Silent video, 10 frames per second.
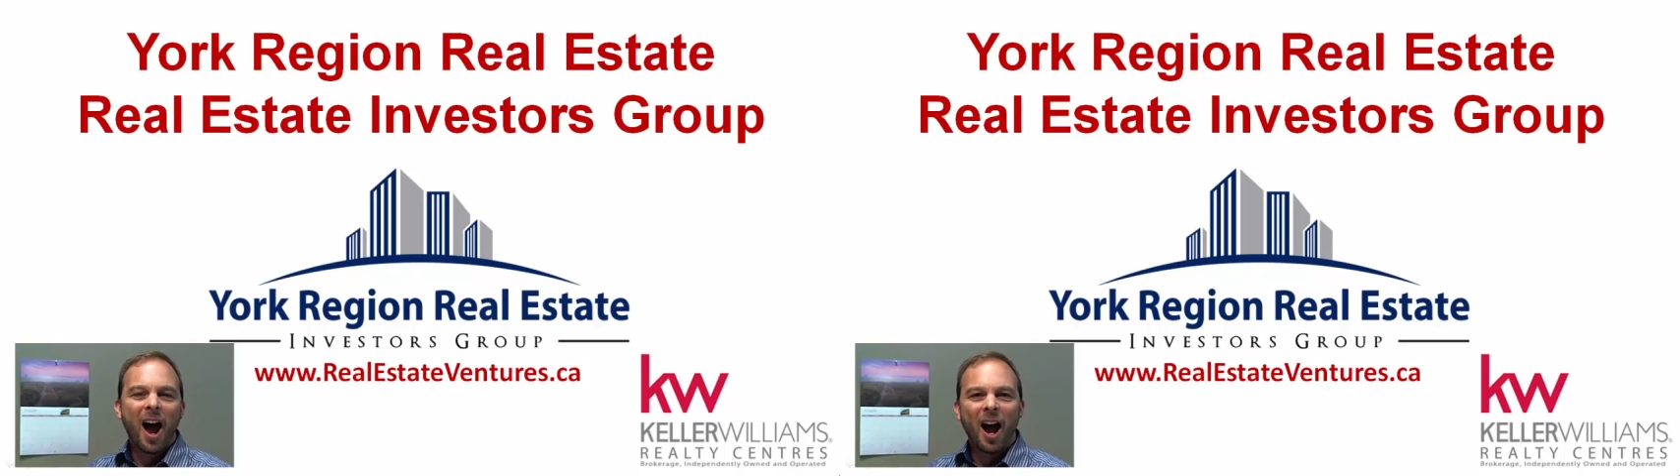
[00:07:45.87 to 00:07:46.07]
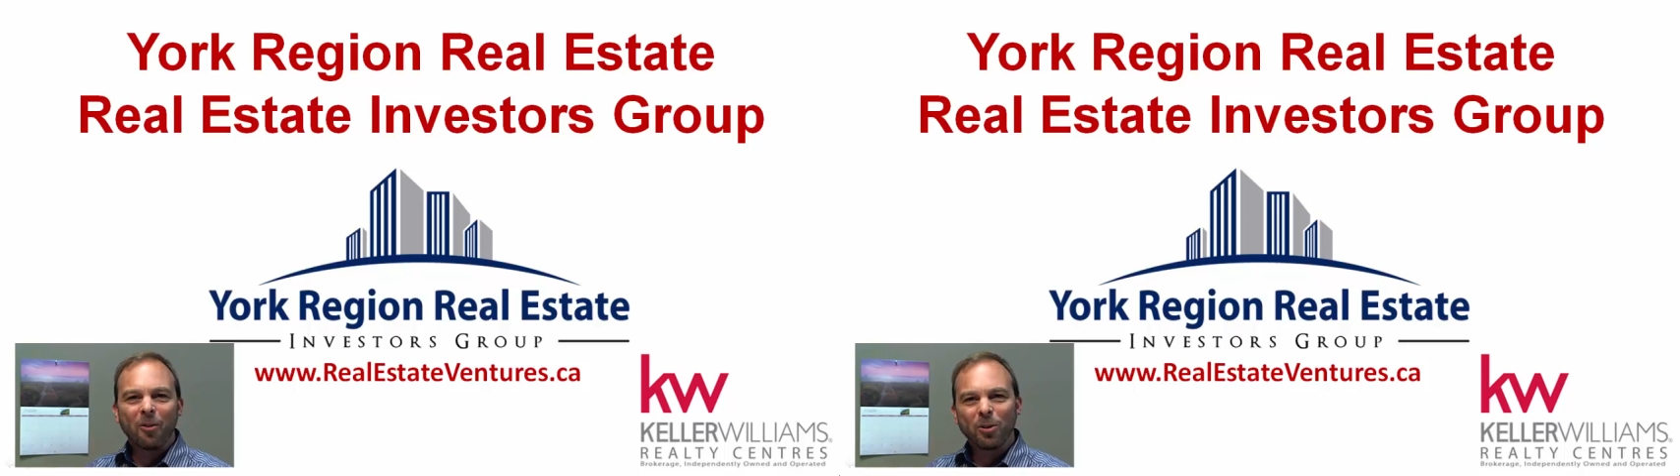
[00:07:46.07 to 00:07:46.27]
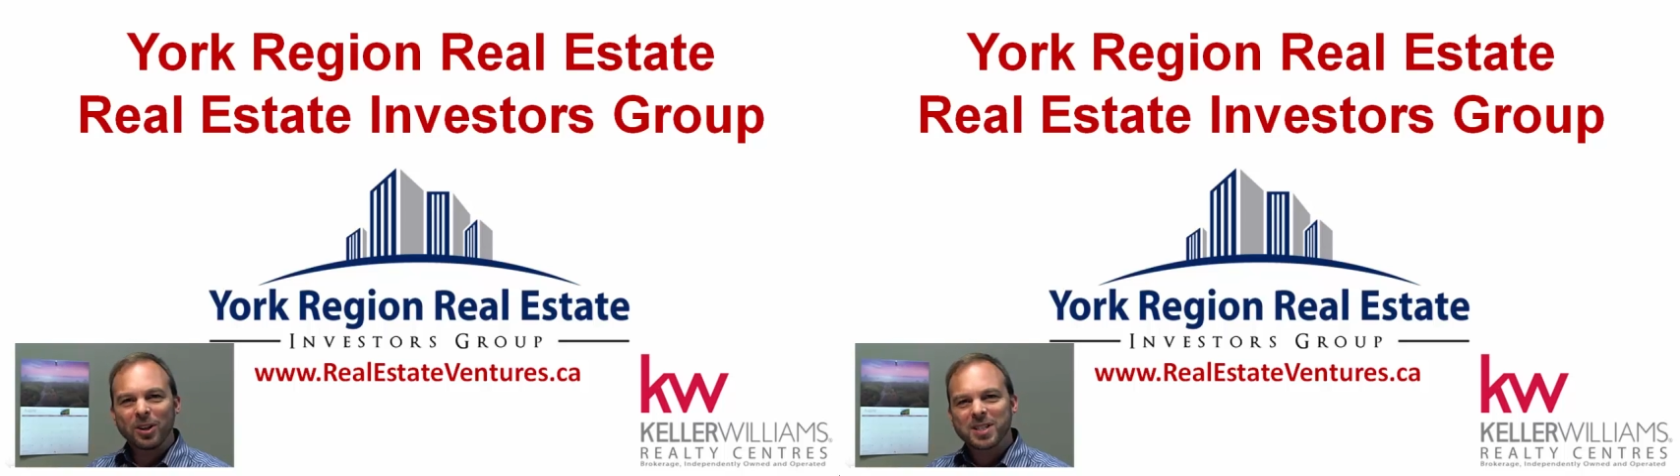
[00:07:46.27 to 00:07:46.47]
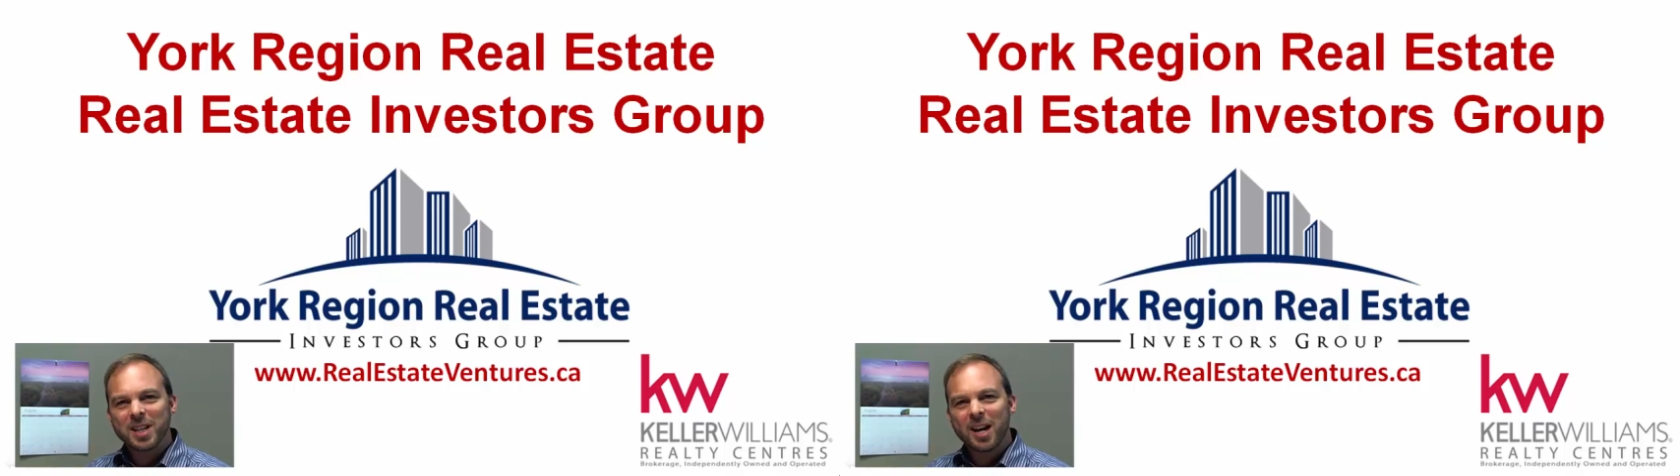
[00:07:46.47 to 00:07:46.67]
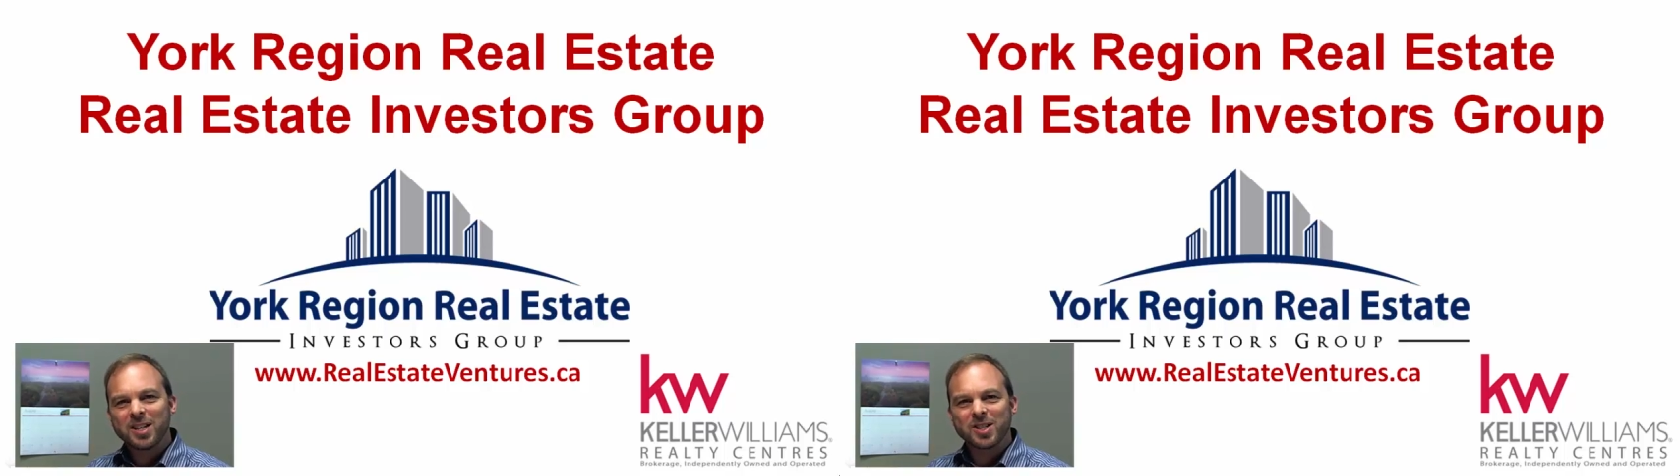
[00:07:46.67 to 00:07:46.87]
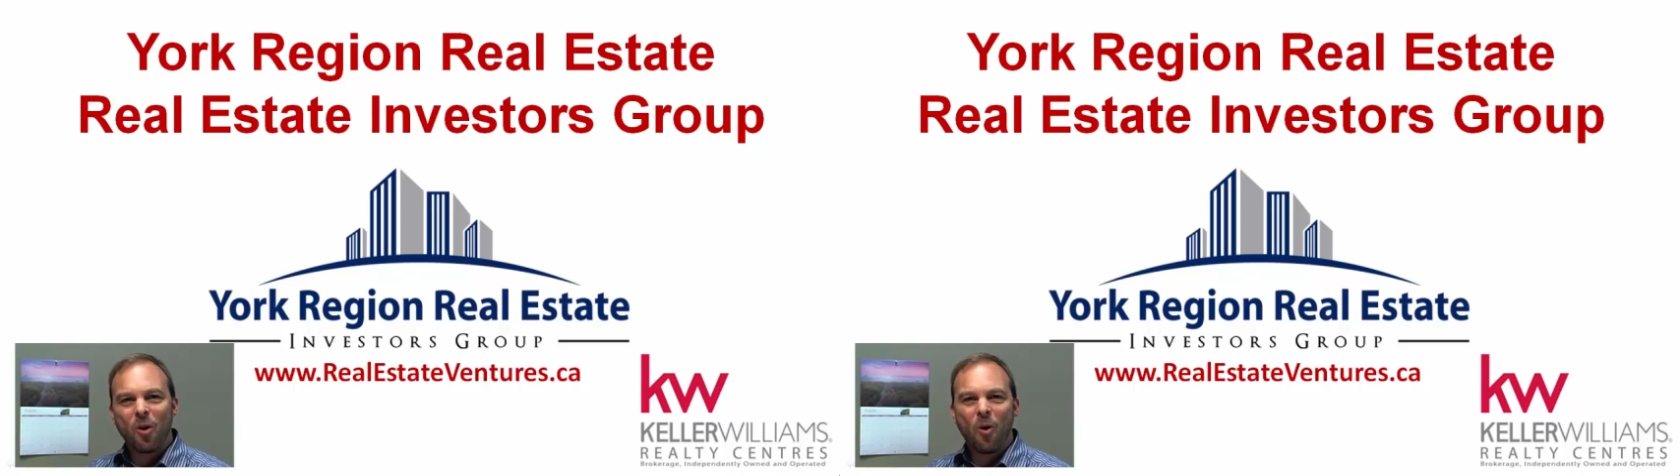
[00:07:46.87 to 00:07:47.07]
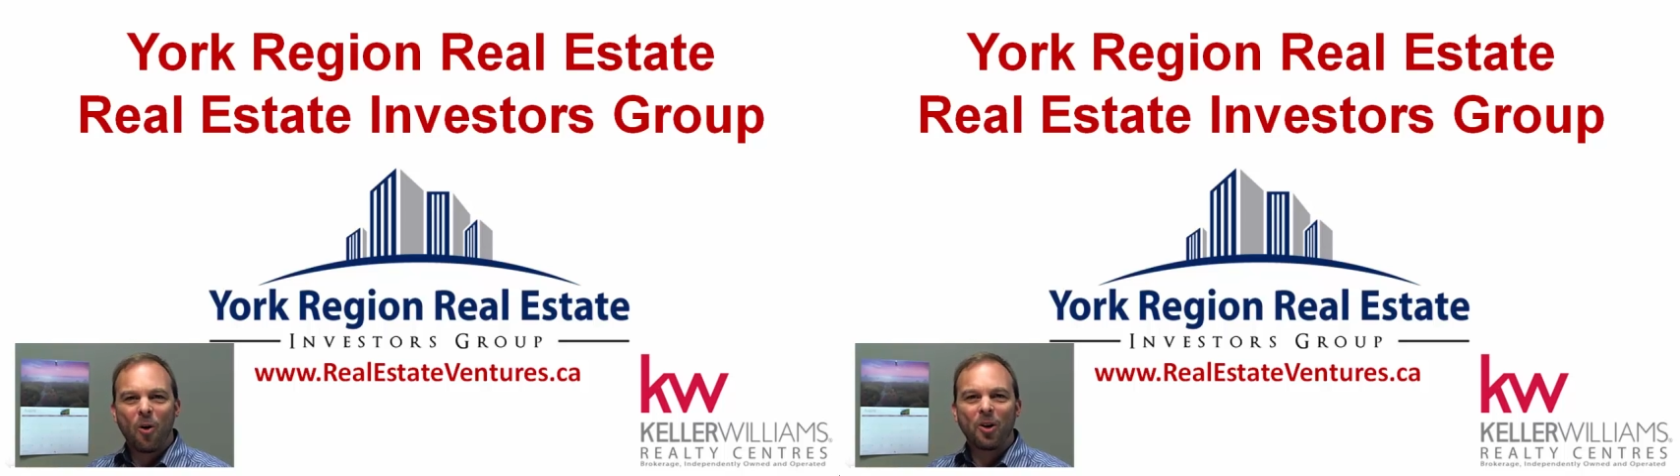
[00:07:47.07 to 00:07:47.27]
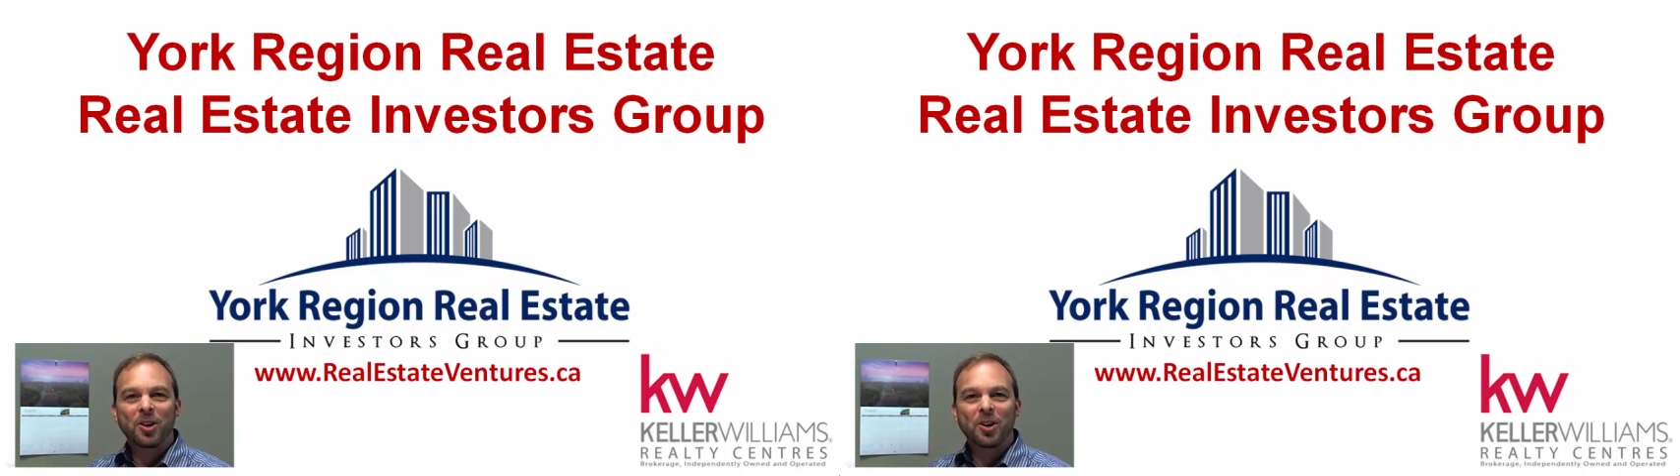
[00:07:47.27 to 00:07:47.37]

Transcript: real estate or